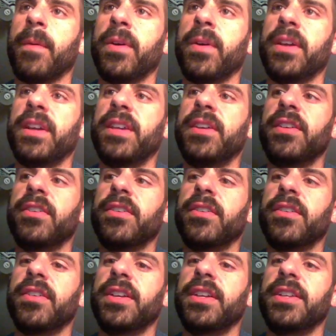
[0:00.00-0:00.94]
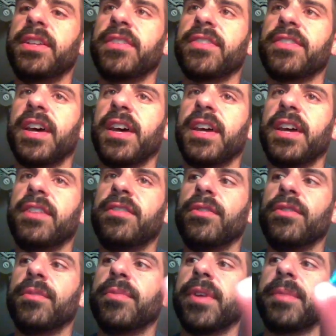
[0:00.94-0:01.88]
Here he decides
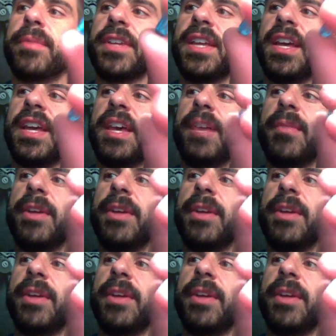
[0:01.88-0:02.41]
to Abrupt Decay my